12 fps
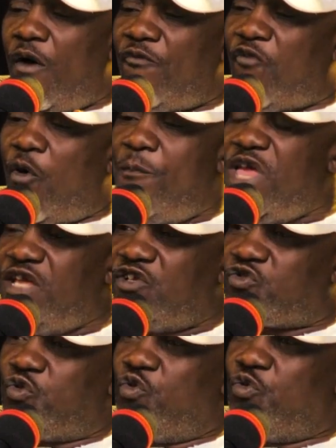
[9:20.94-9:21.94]
For me
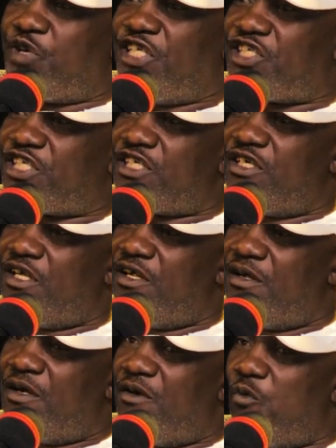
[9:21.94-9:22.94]
to reach
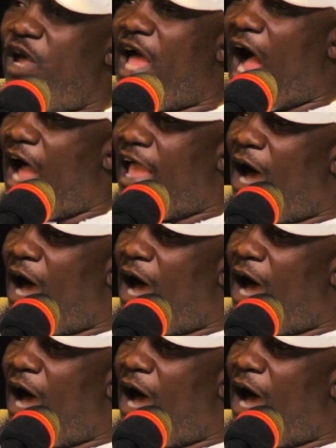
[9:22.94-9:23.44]
where I